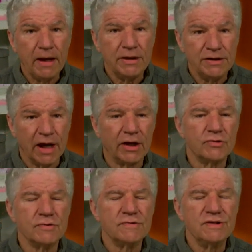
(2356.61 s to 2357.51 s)

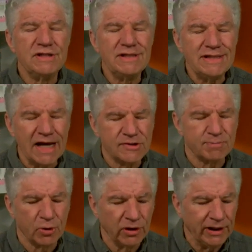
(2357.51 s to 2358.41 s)
Doctors
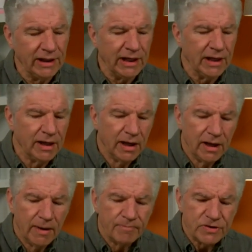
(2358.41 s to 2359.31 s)
desperately need
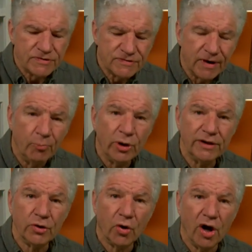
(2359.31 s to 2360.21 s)
someone in
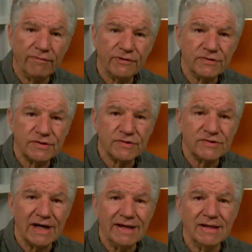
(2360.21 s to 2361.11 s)
their office to
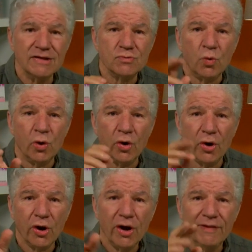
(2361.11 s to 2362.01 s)
say this word.
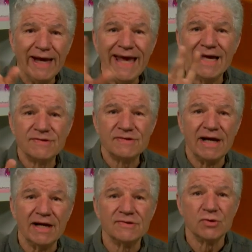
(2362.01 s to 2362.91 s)
They can't say
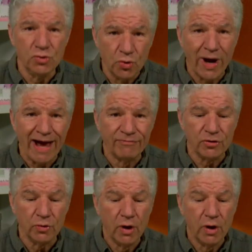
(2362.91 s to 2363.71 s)
it, so you have to.